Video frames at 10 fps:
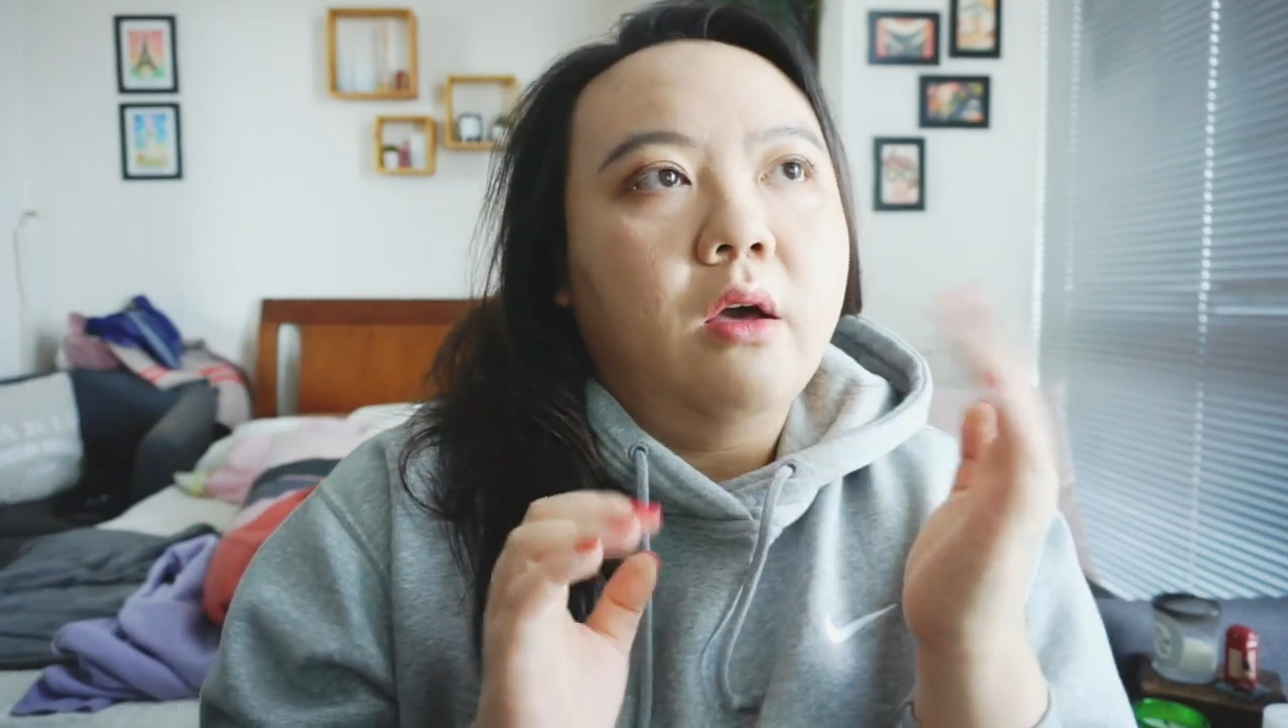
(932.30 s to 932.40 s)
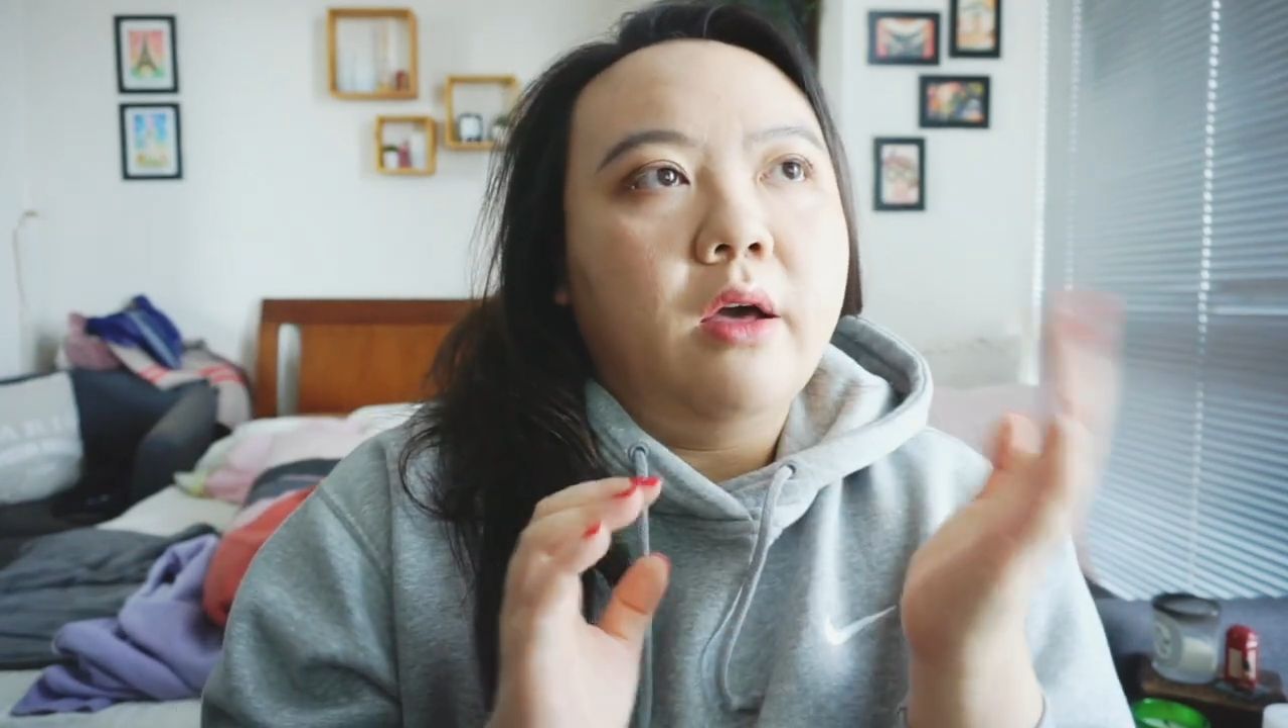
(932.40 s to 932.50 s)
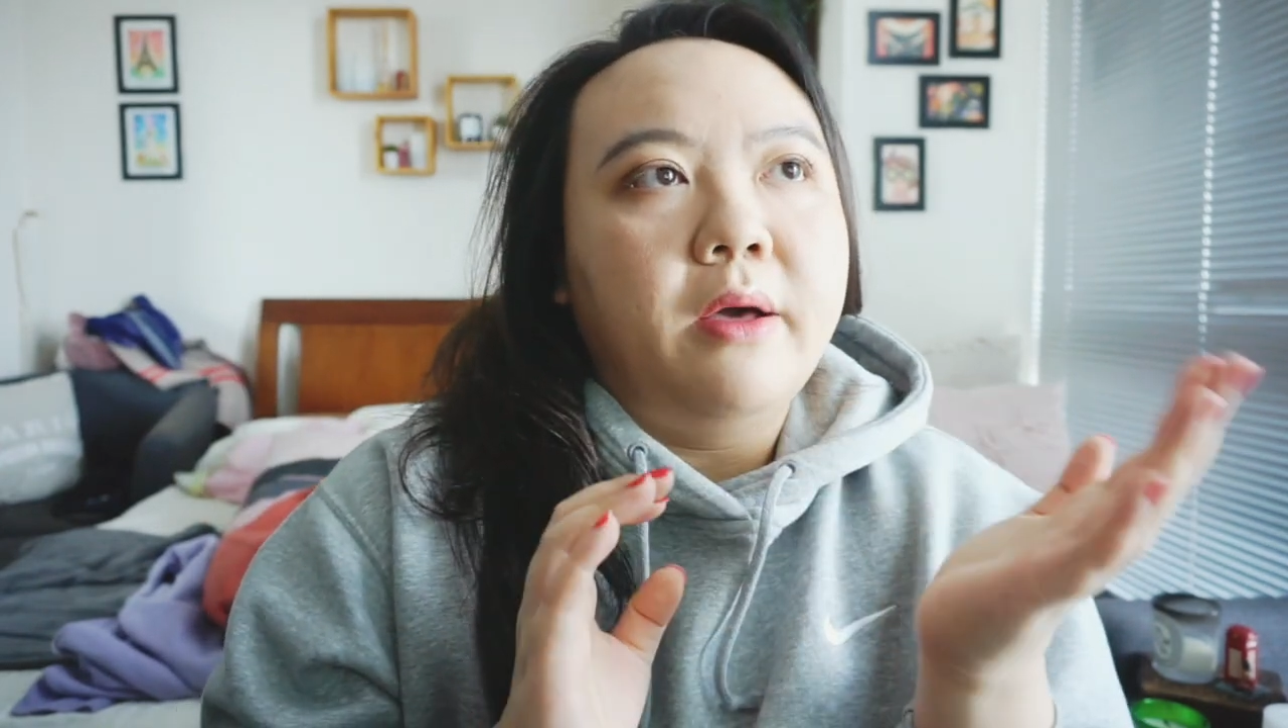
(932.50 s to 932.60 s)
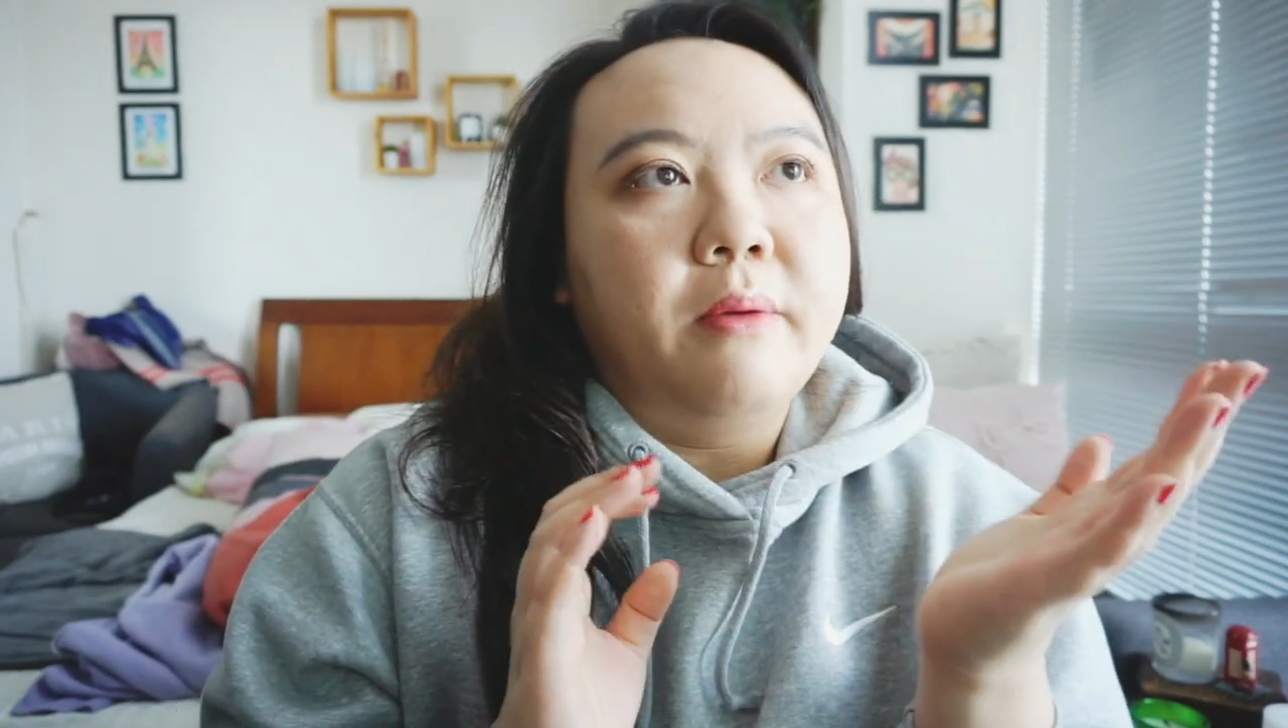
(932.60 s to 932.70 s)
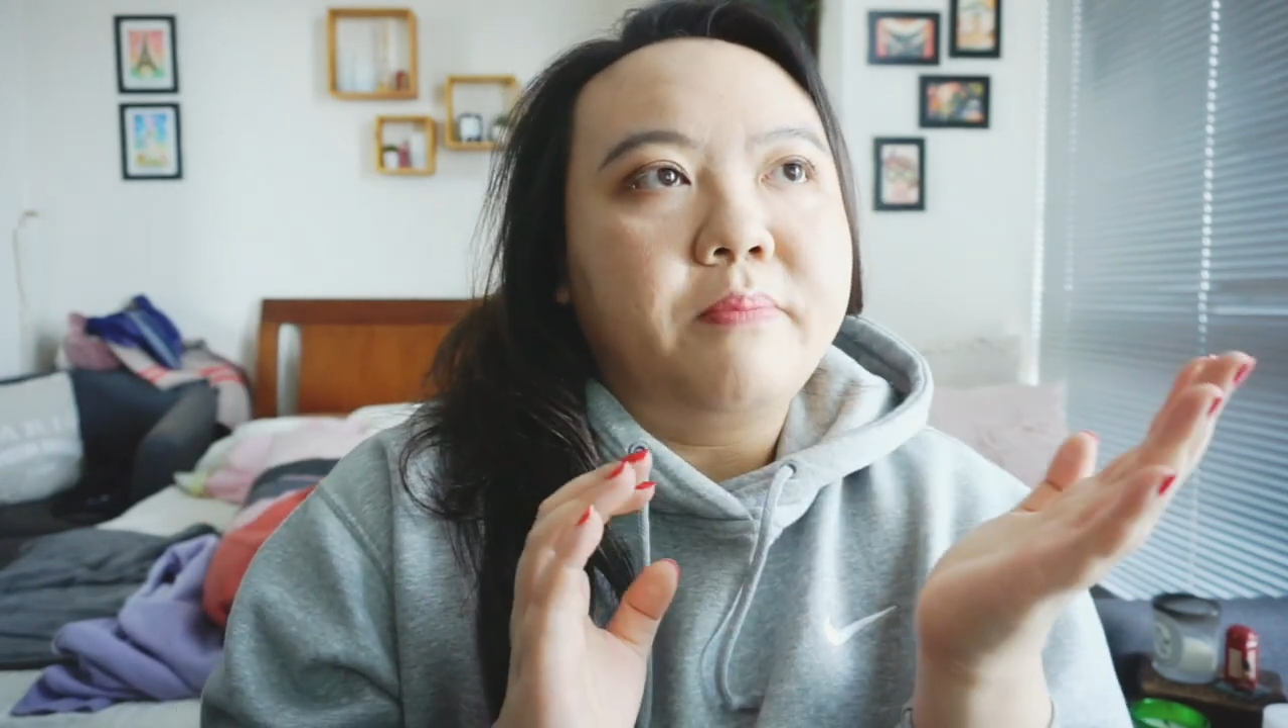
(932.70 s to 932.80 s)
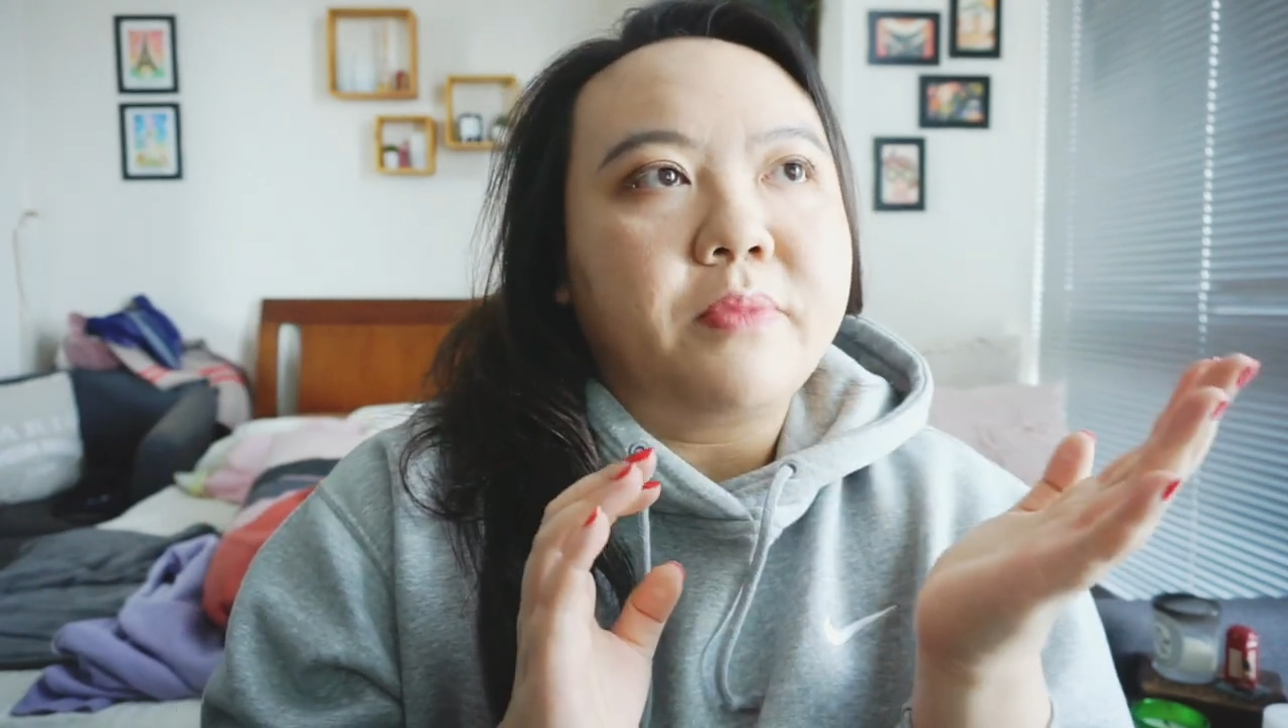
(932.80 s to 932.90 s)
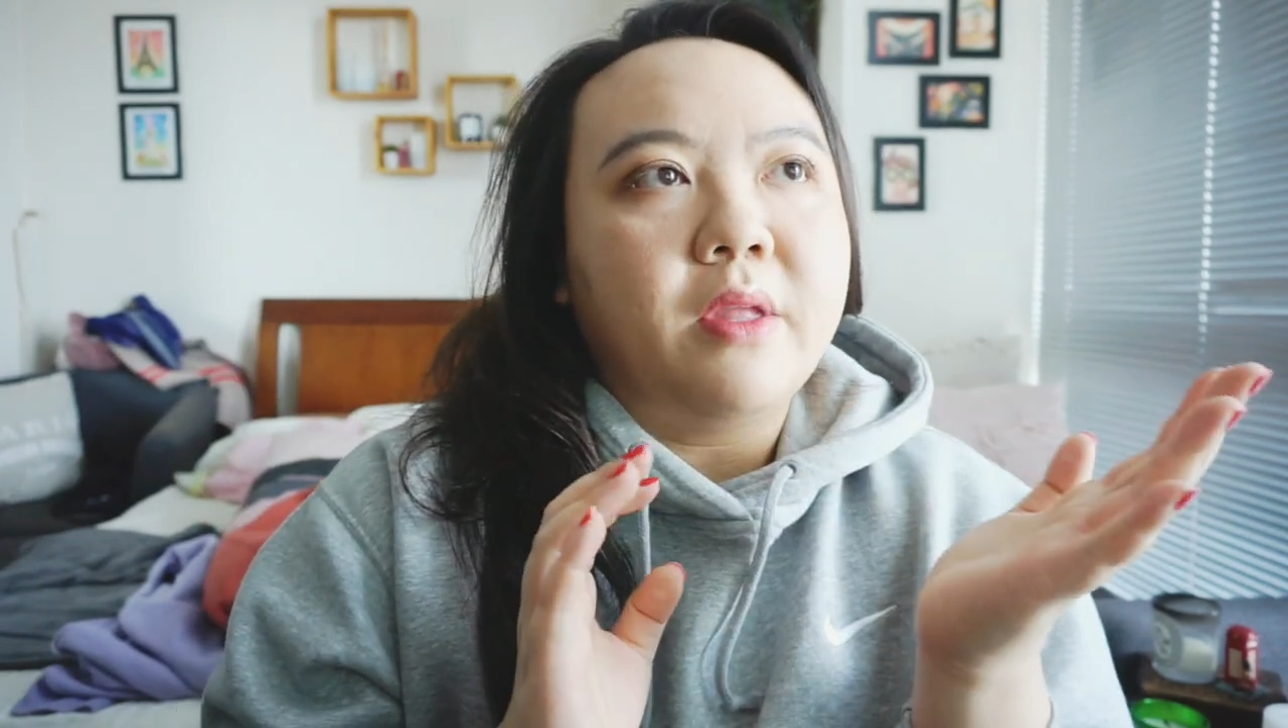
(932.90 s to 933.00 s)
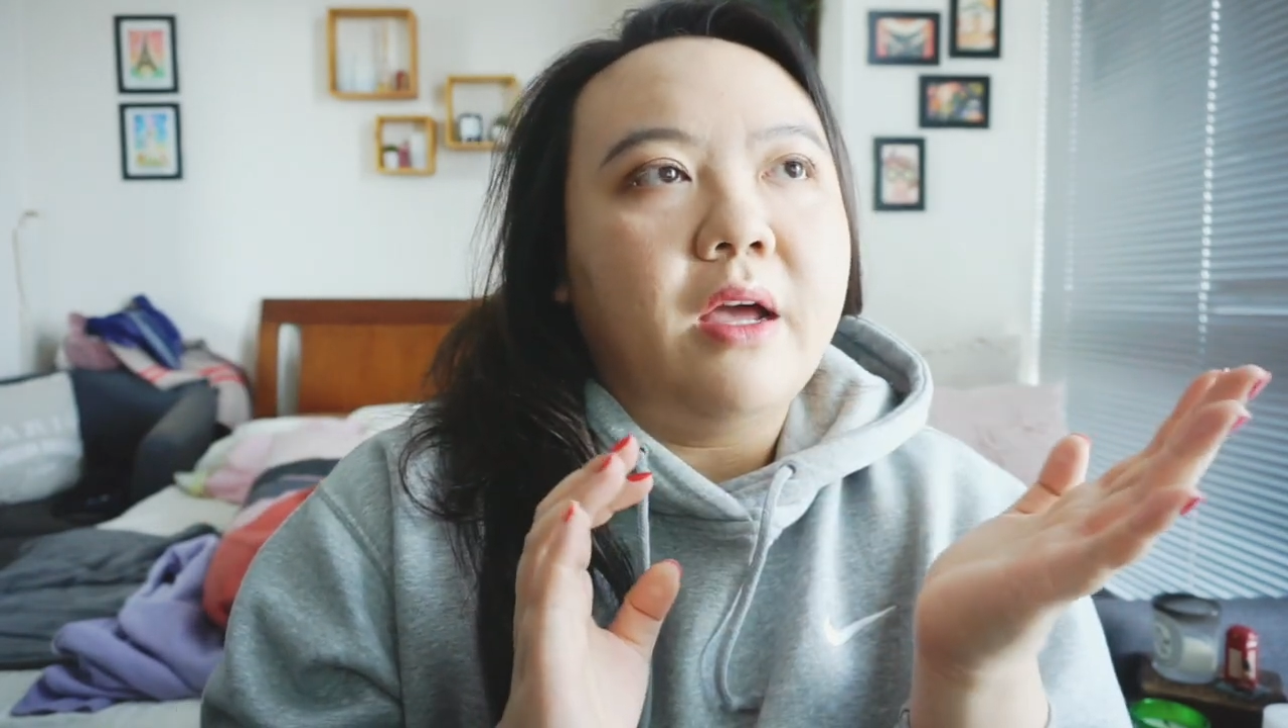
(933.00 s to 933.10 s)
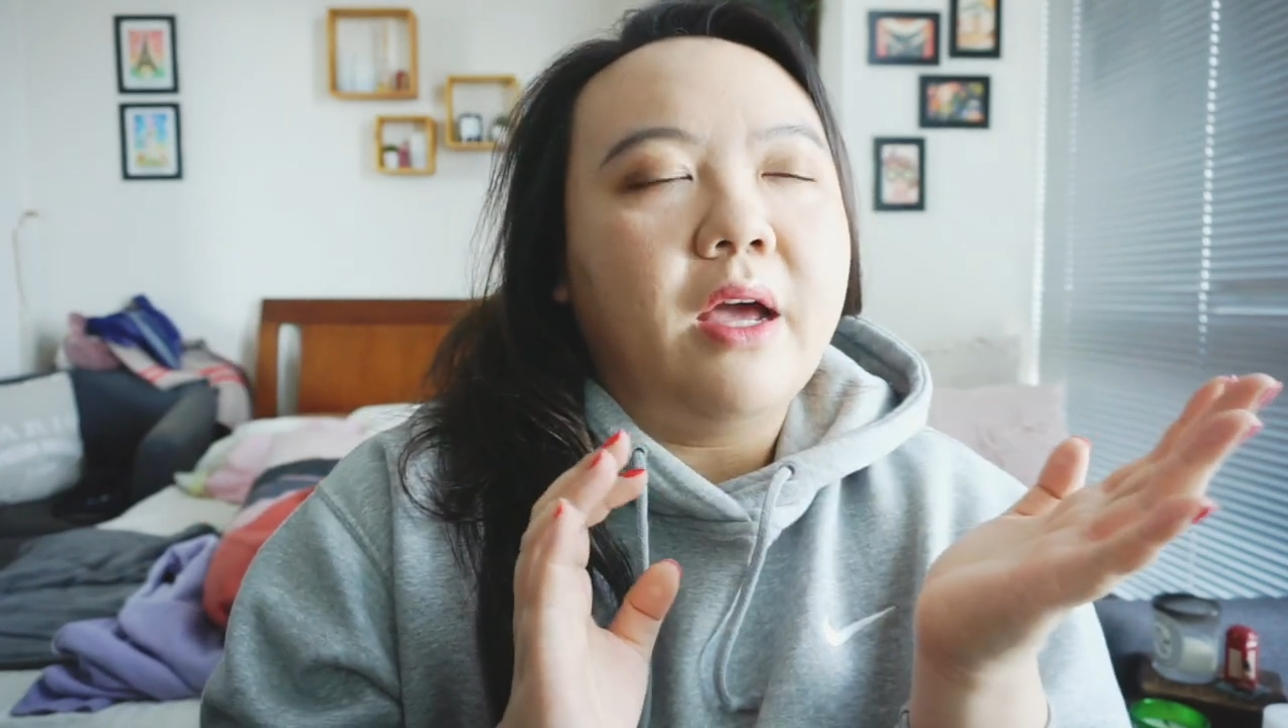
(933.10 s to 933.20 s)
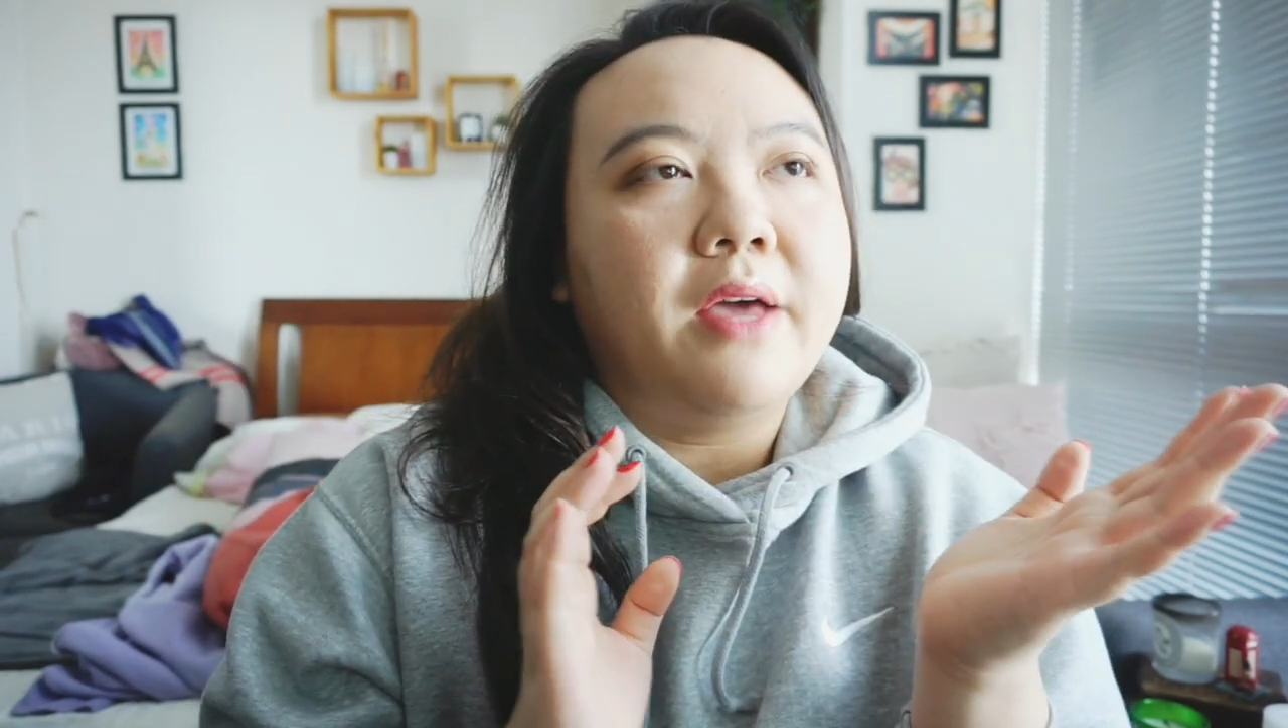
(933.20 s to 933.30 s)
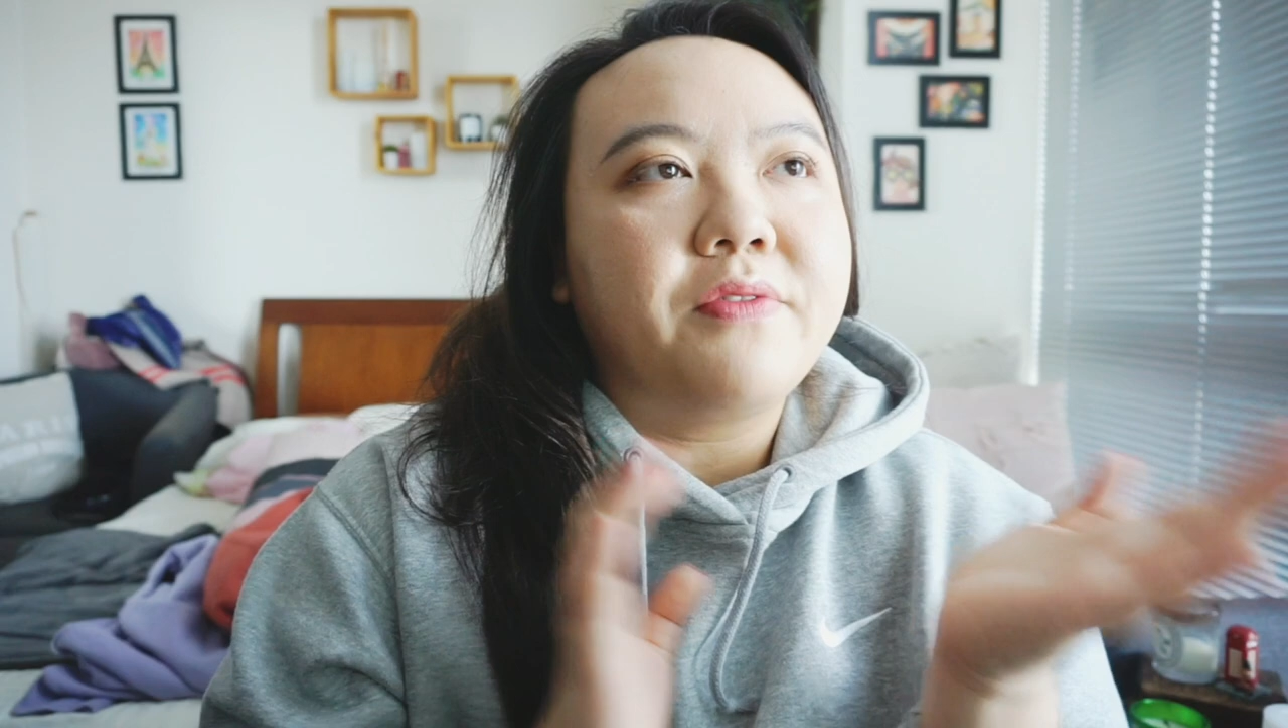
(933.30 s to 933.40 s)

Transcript: um, ah,